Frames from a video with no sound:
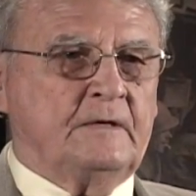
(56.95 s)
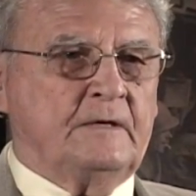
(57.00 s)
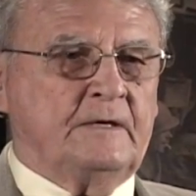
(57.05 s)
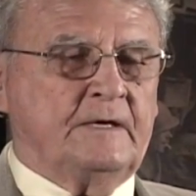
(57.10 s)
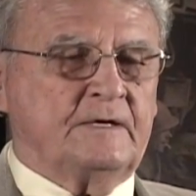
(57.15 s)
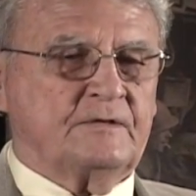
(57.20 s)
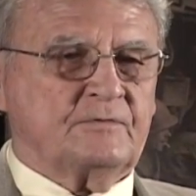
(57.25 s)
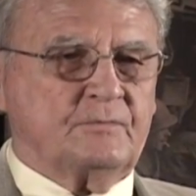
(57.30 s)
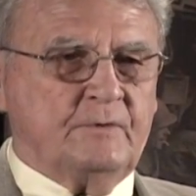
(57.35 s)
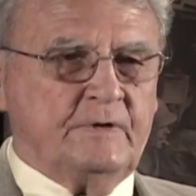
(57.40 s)

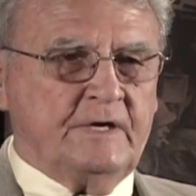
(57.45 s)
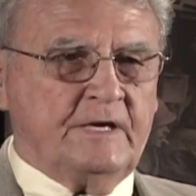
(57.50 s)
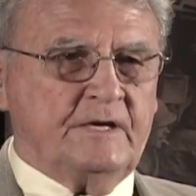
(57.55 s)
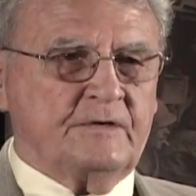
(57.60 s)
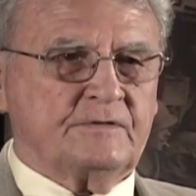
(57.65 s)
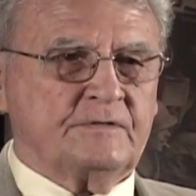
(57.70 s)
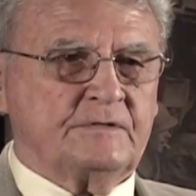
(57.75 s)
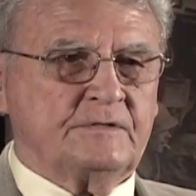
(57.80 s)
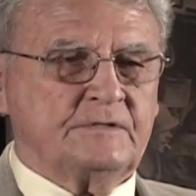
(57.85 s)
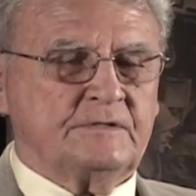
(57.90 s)
Has twin
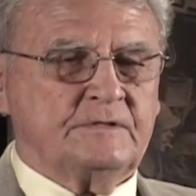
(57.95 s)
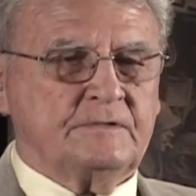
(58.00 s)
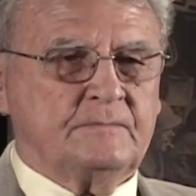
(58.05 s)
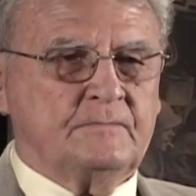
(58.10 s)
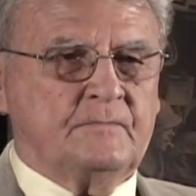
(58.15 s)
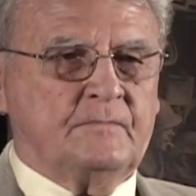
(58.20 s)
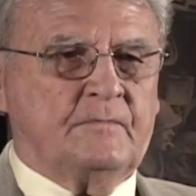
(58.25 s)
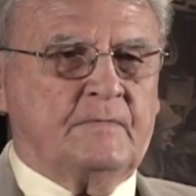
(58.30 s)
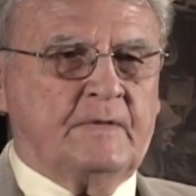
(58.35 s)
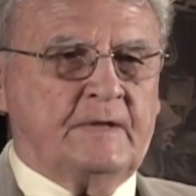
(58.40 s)
engines
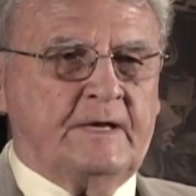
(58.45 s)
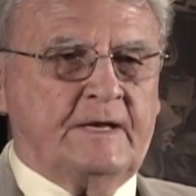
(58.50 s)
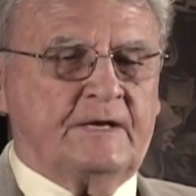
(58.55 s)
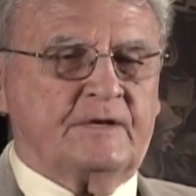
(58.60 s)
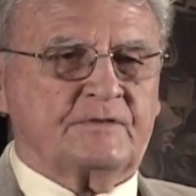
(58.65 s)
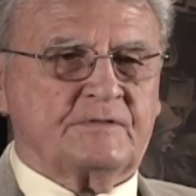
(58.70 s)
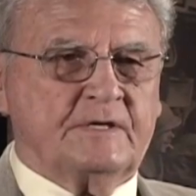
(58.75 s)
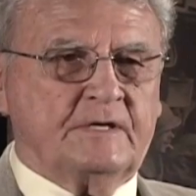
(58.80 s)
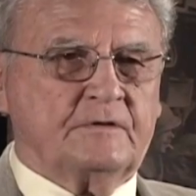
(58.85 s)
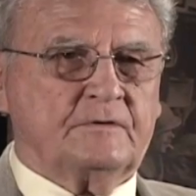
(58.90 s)
and a
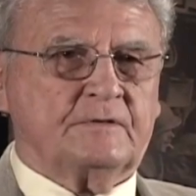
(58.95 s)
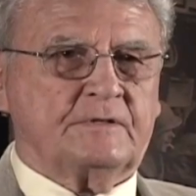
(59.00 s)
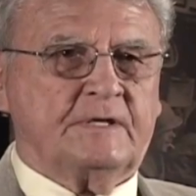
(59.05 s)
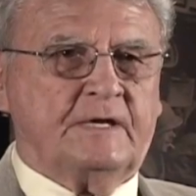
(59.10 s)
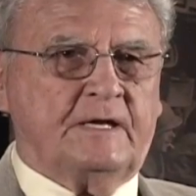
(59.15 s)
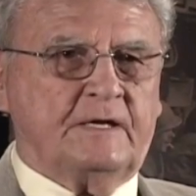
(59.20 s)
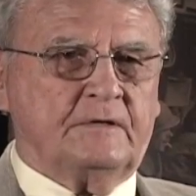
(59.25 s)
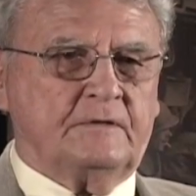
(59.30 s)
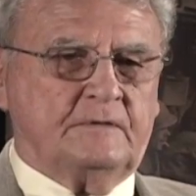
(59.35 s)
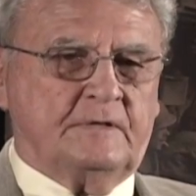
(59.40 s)
single
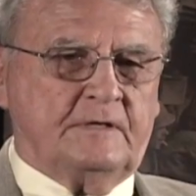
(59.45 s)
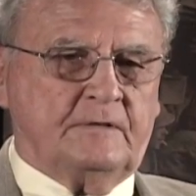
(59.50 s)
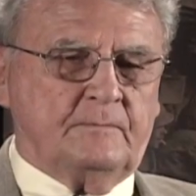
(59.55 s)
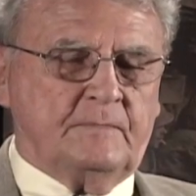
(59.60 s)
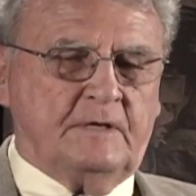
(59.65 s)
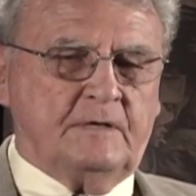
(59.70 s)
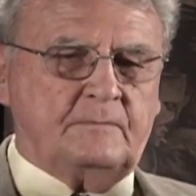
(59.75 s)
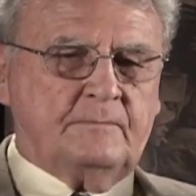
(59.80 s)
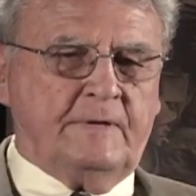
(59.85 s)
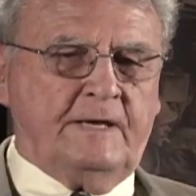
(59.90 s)
tail, and,
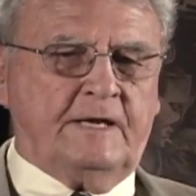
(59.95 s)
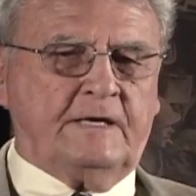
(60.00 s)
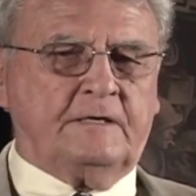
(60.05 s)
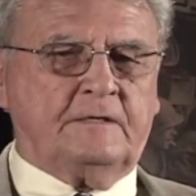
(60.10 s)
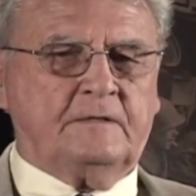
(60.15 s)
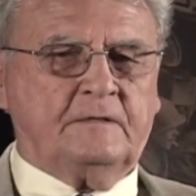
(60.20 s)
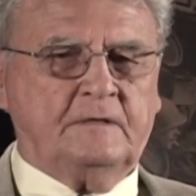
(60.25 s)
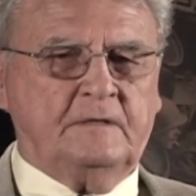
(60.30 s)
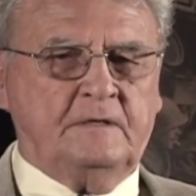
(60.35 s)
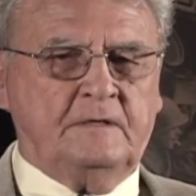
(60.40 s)
and back
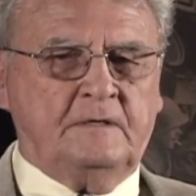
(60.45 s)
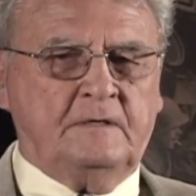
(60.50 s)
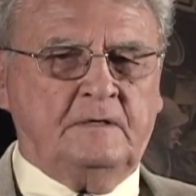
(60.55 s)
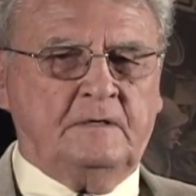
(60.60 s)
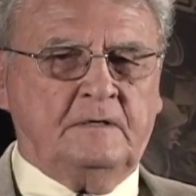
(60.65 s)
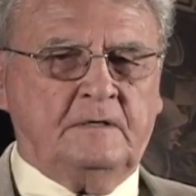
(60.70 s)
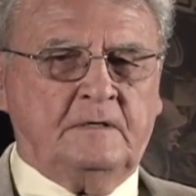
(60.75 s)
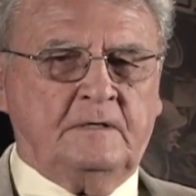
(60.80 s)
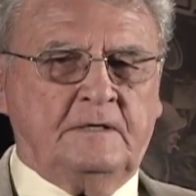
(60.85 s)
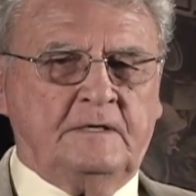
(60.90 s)

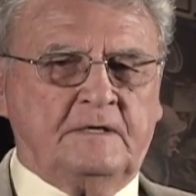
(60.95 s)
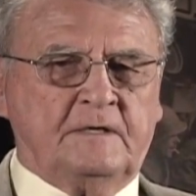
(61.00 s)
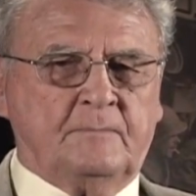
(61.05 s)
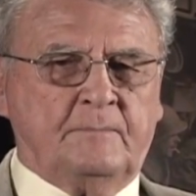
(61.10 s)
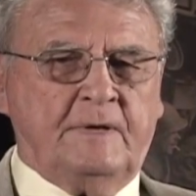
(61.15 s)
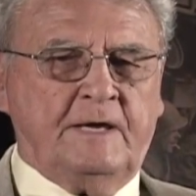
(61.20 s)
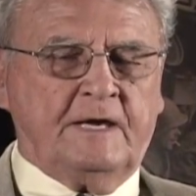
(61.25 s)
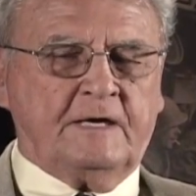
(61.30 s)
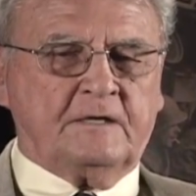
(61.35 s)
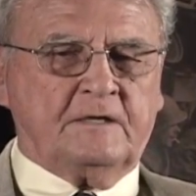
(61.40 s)
in the
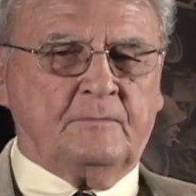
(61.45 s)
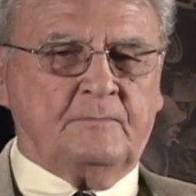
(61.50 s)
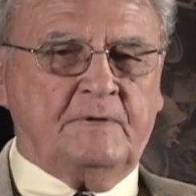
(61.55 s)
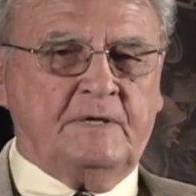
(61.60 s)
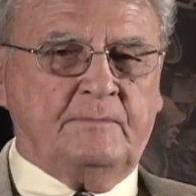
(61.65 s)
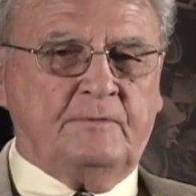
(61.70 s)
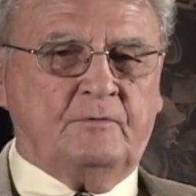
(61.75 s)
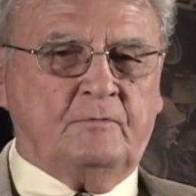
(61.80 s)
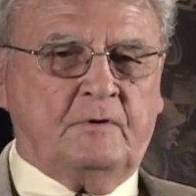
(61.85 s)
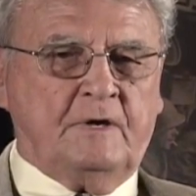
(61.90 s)
back of the
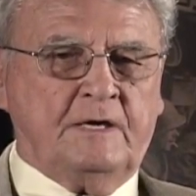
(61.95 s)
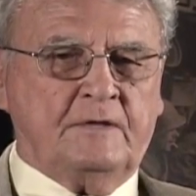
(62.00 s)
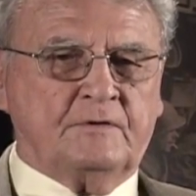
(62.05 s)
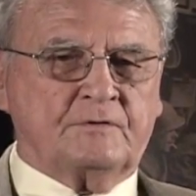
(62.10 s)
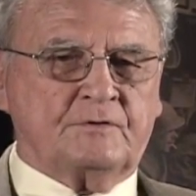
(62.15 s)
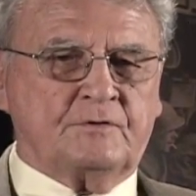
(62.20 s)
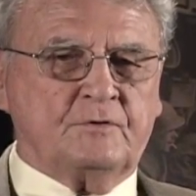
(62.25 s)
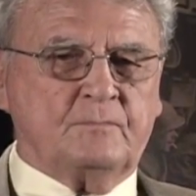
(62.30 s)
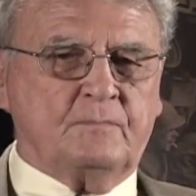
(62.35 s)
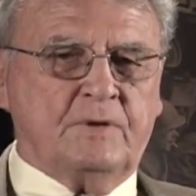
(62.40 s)
PBY, there's
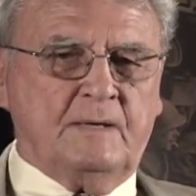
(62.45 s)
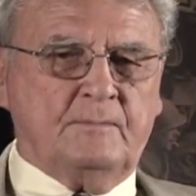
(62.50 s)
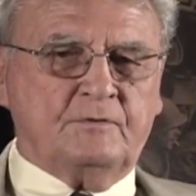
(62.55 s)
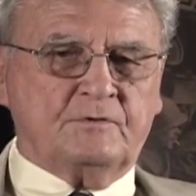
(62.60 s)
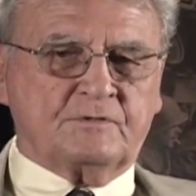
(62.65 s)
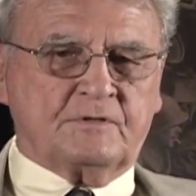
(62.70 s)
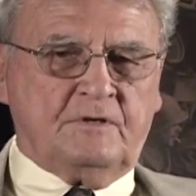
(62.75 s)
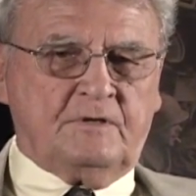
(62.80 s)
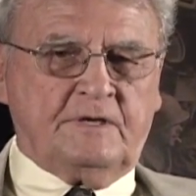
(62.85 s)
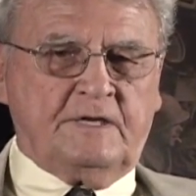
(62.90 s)
two
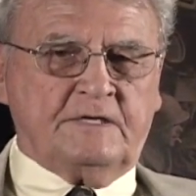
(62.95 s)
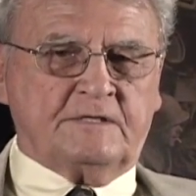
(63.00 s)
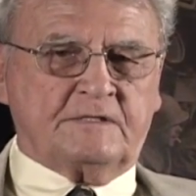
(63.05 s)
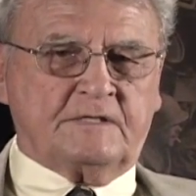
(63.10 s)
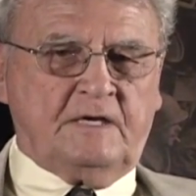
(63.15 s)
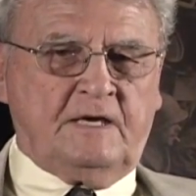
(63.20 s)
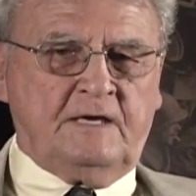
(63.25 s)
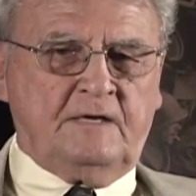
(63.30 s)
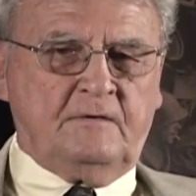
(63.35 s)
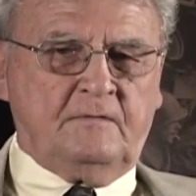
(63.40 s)
bubbles on each
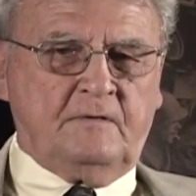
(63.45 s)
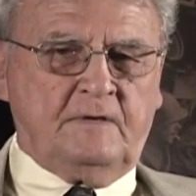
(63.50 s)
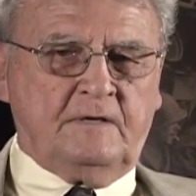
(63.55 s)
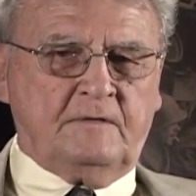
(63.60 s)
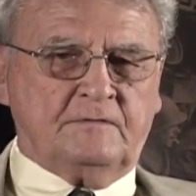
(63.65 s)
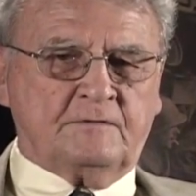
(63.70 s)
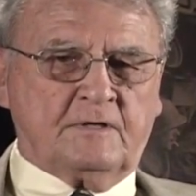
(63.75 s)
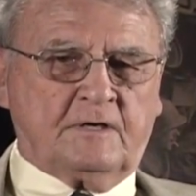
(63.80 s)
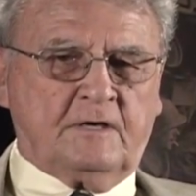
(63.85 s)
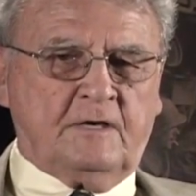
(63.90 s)
side, and there's a